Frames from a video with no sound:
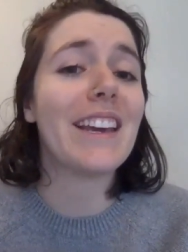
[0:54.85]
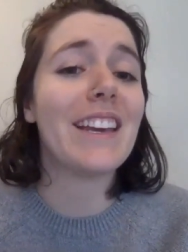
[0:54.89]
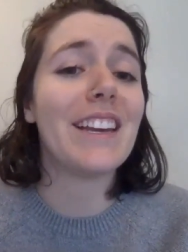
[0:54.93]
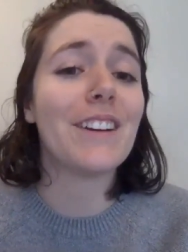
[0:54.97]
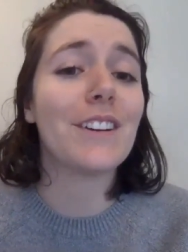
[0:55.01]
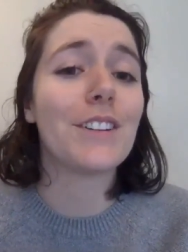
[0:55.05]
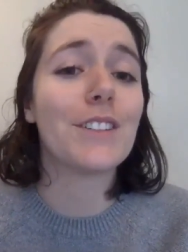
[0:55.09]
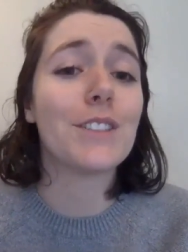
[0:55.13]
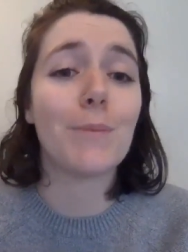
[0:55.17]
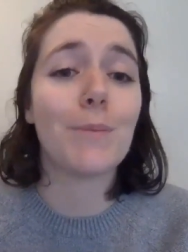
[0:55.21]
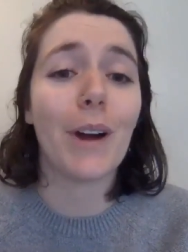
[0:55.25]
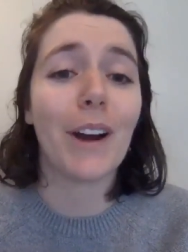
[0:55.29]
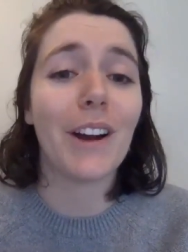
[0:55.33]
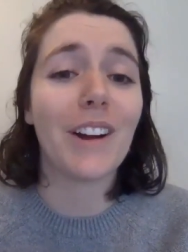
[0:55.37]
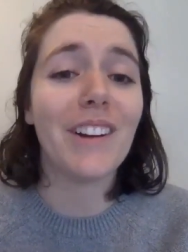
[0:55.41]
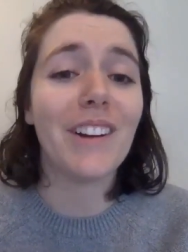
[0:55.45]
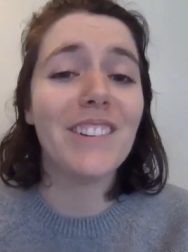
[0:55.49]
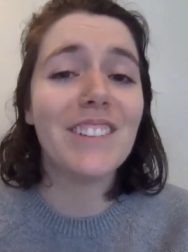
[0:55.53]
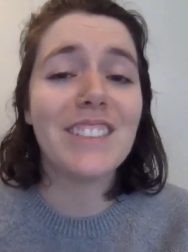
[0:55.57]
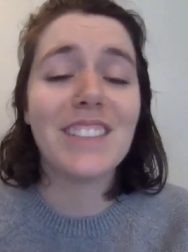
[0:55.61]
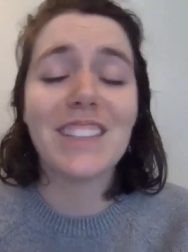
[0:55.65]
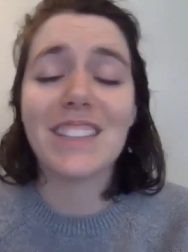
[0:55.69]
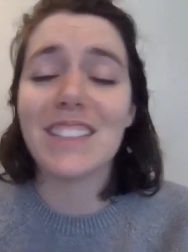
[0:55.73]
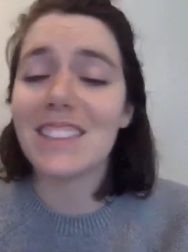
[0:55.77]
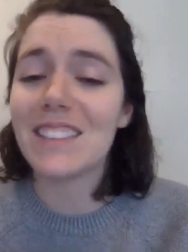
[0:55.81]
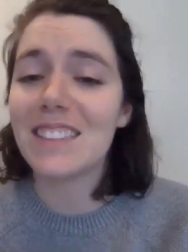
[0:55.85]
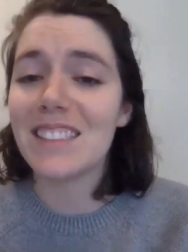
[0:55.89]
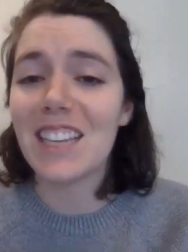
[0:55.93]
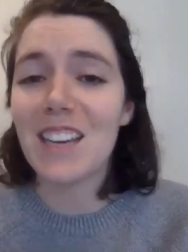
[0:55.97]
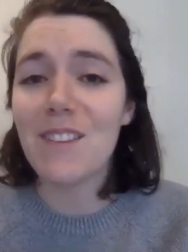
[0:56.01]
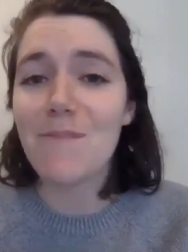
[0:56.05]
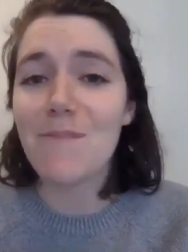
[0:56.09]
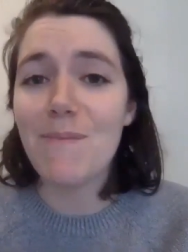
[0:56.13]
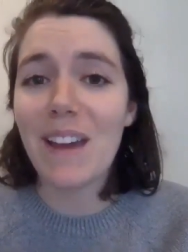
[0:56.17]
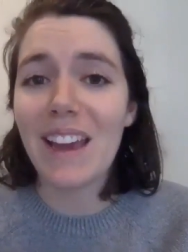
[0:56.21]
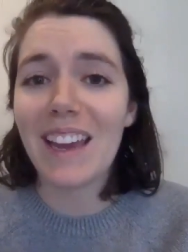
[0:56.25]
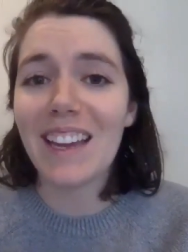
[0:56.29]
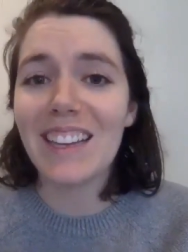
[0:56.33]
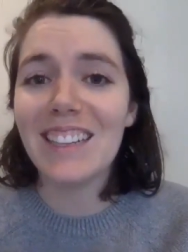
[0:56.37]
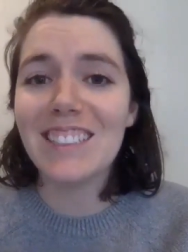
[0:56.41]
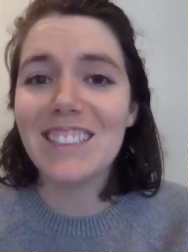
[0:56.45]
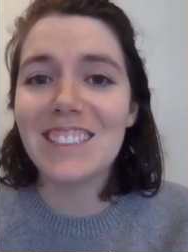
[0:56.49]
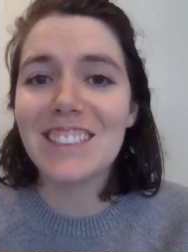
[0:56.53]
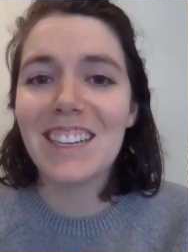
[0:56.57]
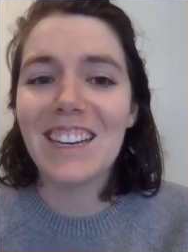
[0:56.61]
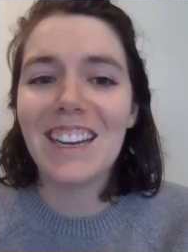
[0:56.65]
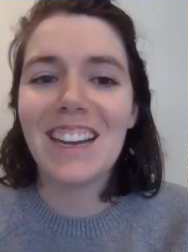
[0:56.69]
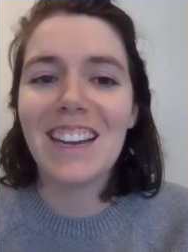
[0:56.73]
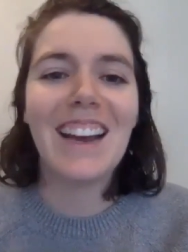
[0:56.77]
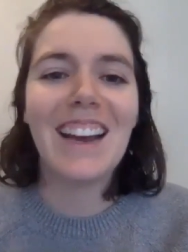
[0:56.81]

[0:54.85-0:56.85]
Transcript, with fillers: here tomorrow to this same page